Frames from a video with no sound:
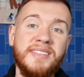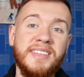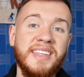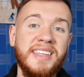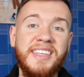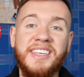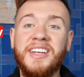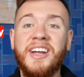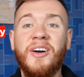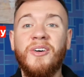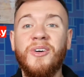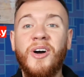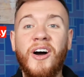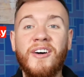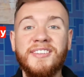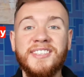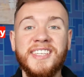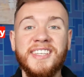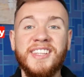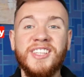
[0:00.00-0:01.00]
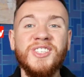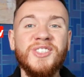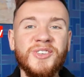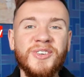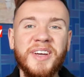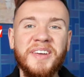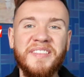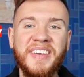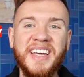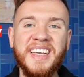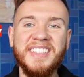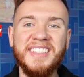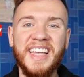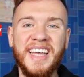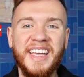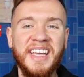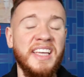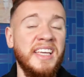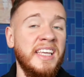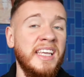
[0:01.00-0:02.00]
you know, obviously the dream is
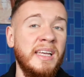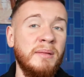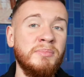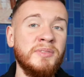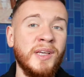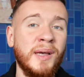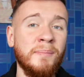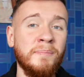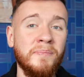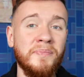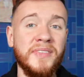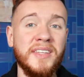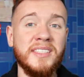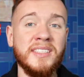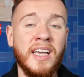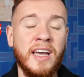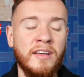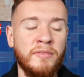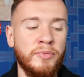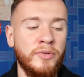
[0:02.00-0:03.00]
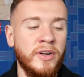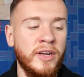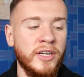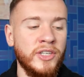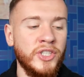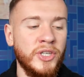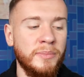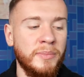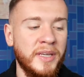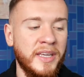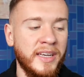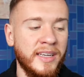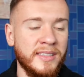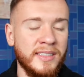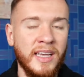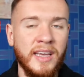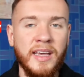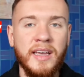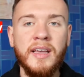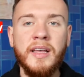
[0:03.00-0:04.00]
that he keeps up this kind of production
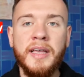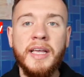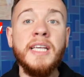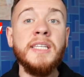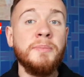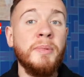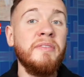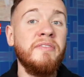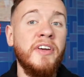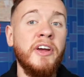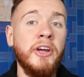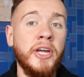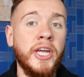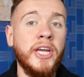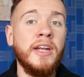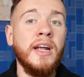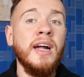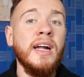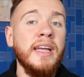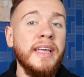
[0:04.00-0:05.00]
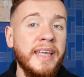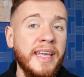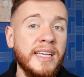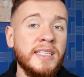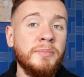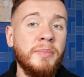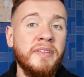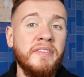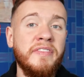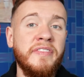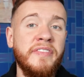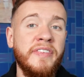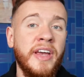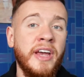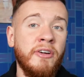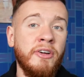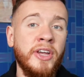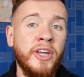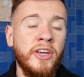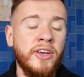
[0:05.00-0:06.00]
because he's been very good. He has been
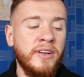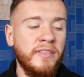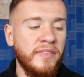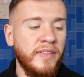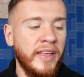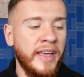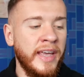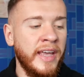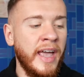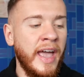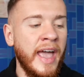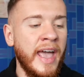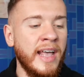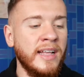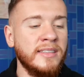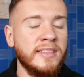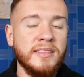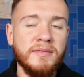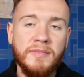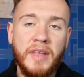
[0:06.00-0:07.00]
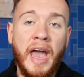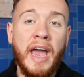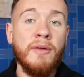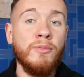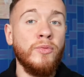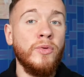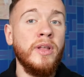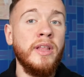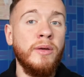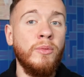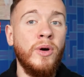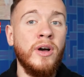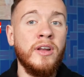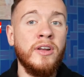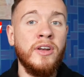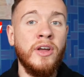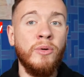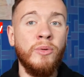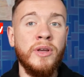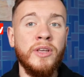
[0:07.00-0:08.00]
very good of late, and I really want
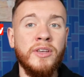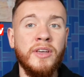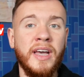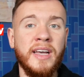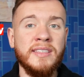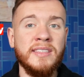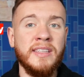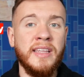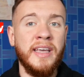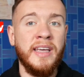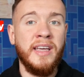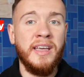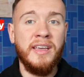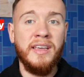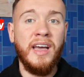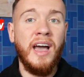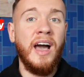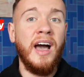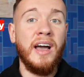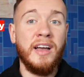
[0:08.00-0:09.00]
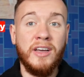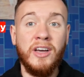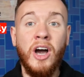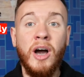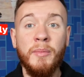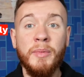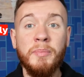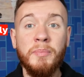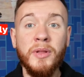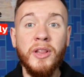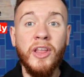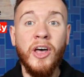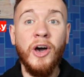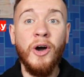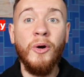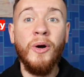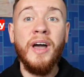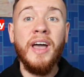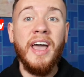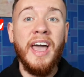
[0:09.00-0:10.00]
to know what you guys think. Comment
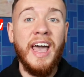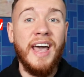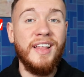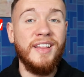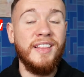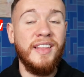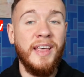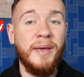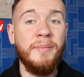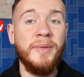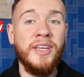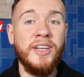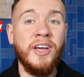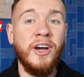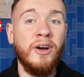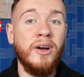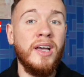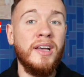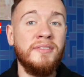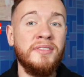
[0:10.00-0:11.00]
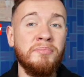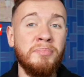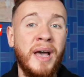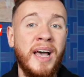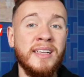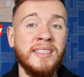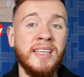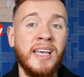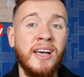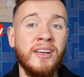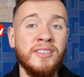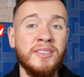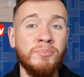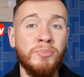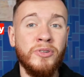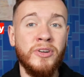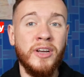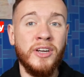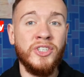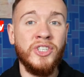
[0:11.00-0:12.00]
below and let me know if Pascal's
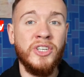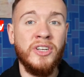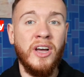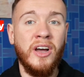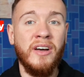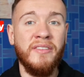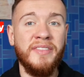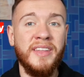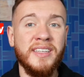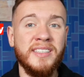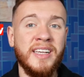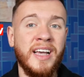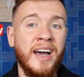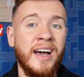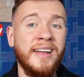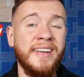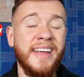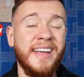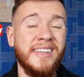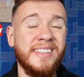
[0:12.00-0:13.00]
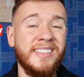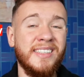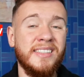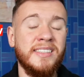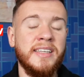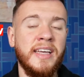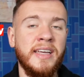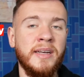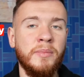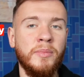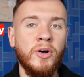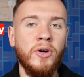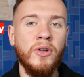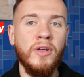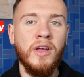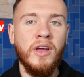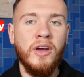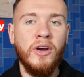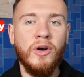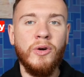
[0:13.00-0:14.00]
production of this kind is
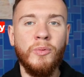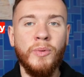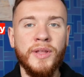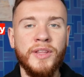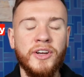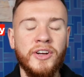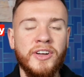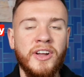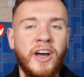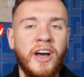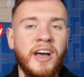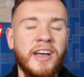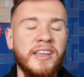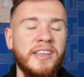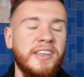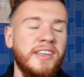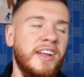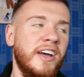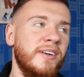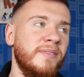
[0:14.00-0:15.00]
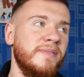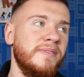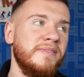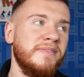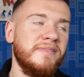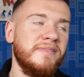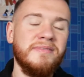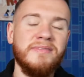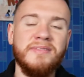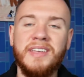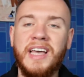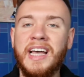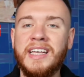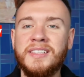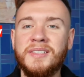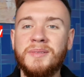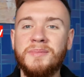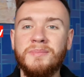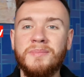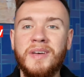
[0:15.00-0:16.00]
sustainable, or whether or not, you know,
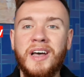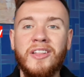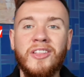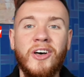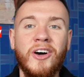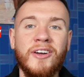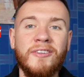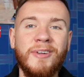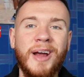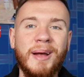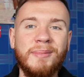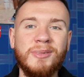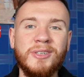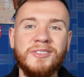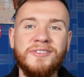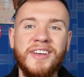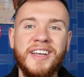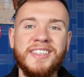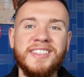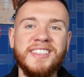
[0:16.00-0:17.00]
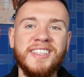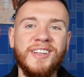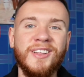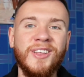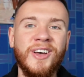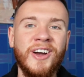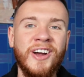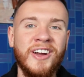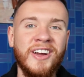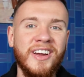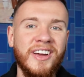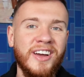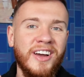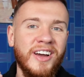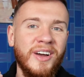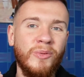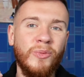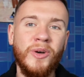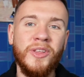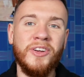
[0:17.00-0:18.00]
as a lot of Raptors fans still are,
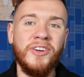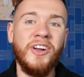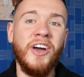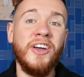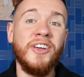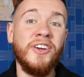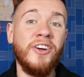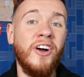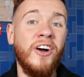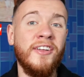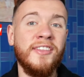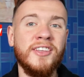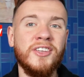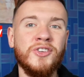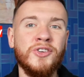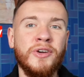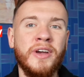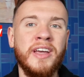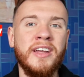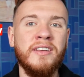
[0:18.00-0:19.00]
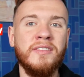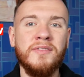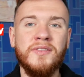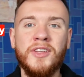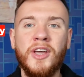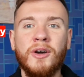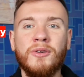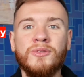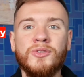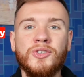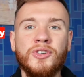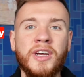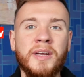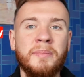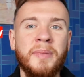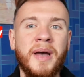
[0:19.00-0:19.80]
whether or not you're on the train of no, trade